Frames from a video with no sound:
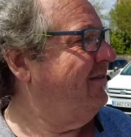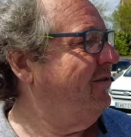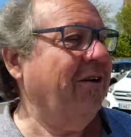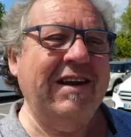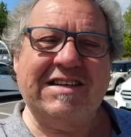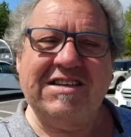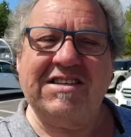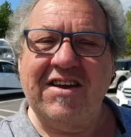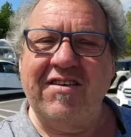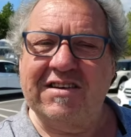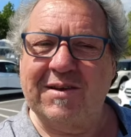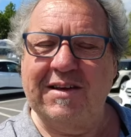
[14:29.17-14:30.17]
Not
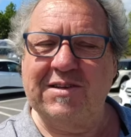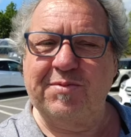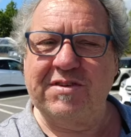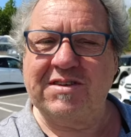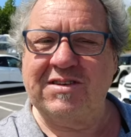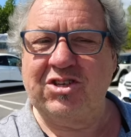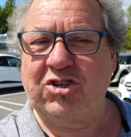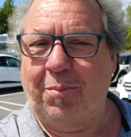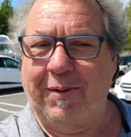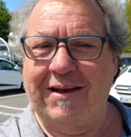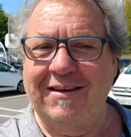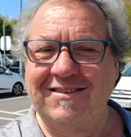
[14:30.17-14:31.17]
necessarily Sainsbury's,
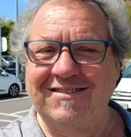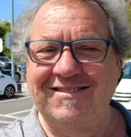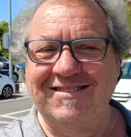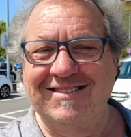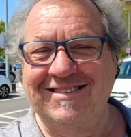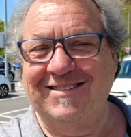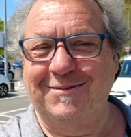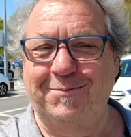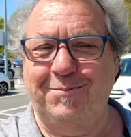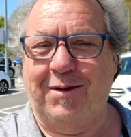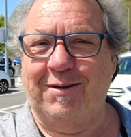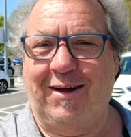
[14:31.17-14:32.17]
shopping.
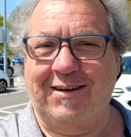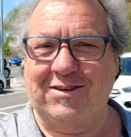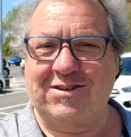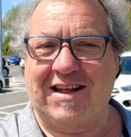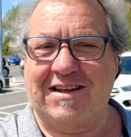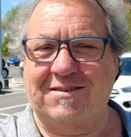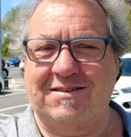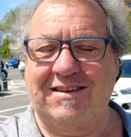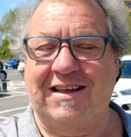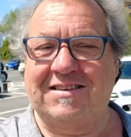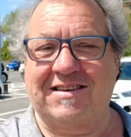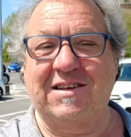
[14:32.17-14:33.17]
But I just had,
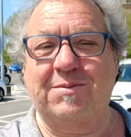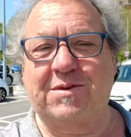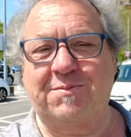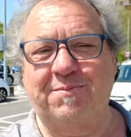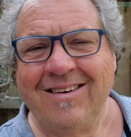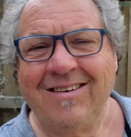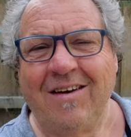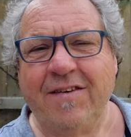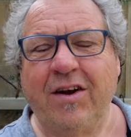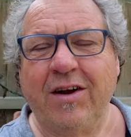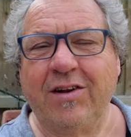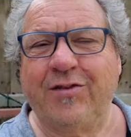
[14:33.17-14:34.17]
Sainsbury's. Oh, I
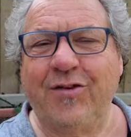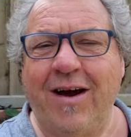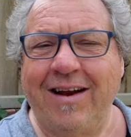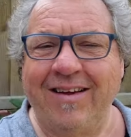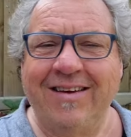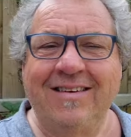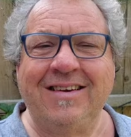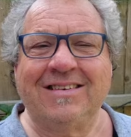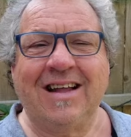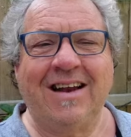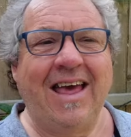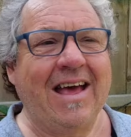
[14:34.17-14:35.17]
forgot this Friday,
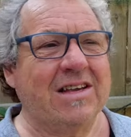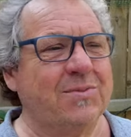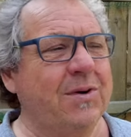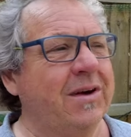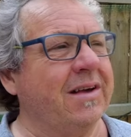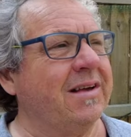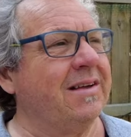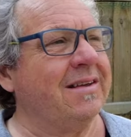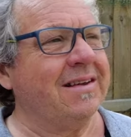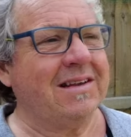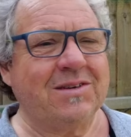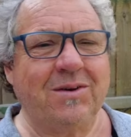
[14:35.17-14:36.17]
just done the housework.
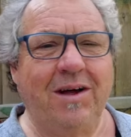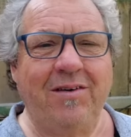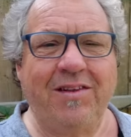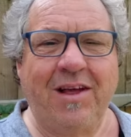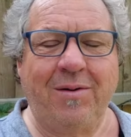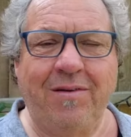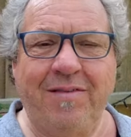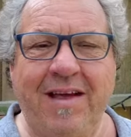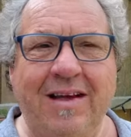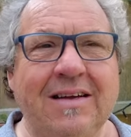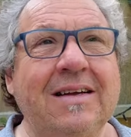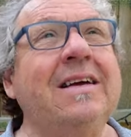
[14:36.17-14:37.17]
That's all I've been done with
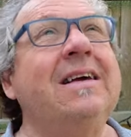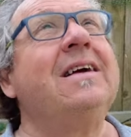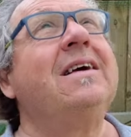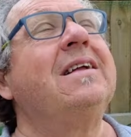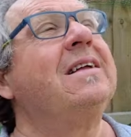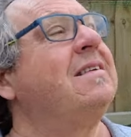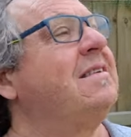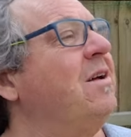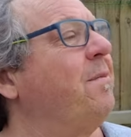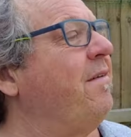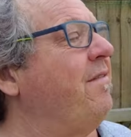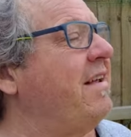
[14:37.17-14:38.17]
now. It's
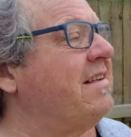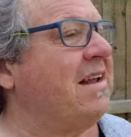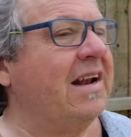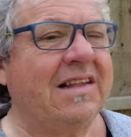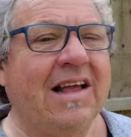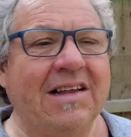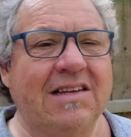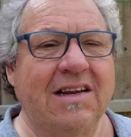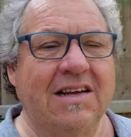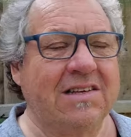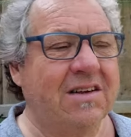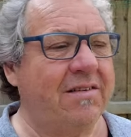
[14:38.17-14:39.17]
not been a very sunny day
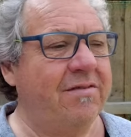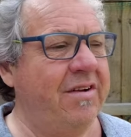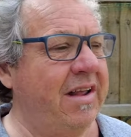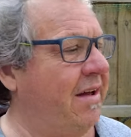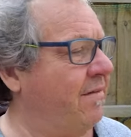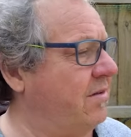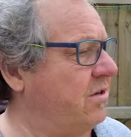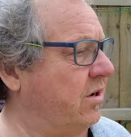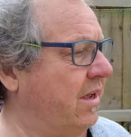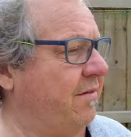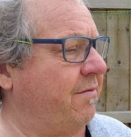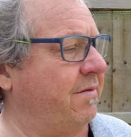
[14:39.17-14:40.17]
today, so I haven't
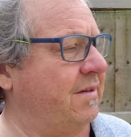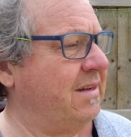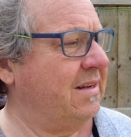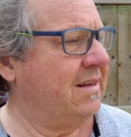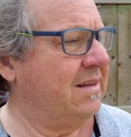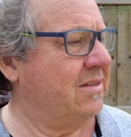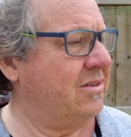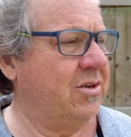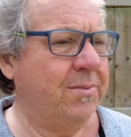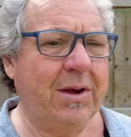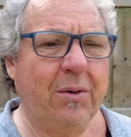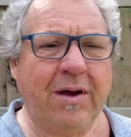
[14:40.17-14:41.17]
took
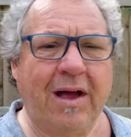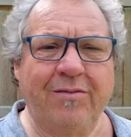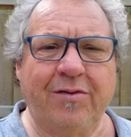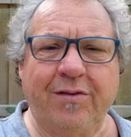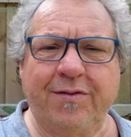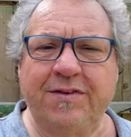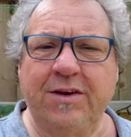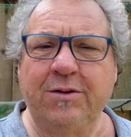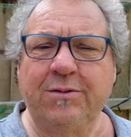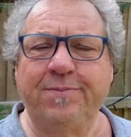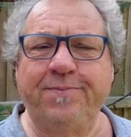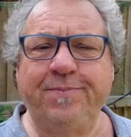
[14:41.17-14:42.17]
the old cover off, so
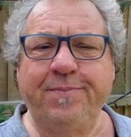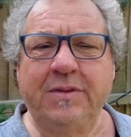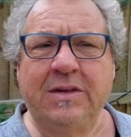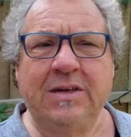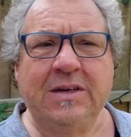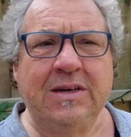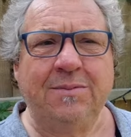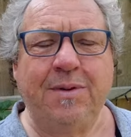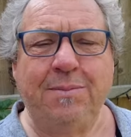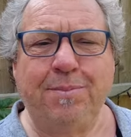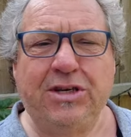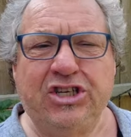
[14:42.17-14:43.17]
I've
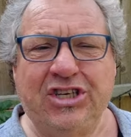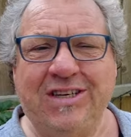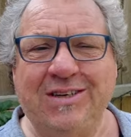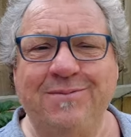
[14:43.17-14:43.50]
been busy.